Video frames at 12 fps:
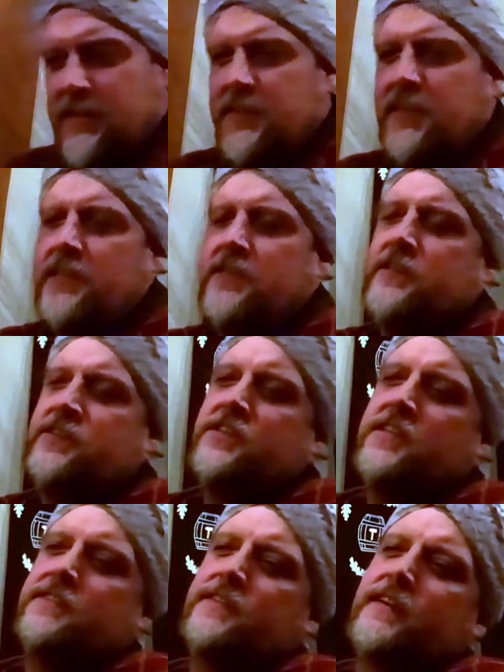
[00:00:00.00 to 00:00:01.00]
said to
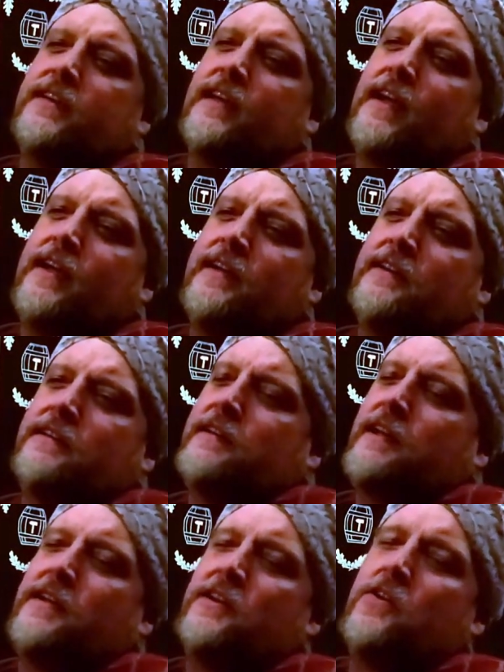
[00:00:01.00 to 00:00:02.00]
Shiva,
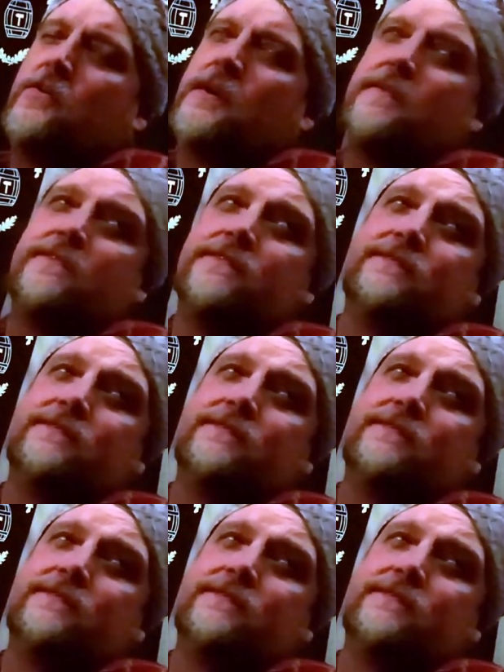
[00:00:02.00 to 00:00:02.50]
I know I've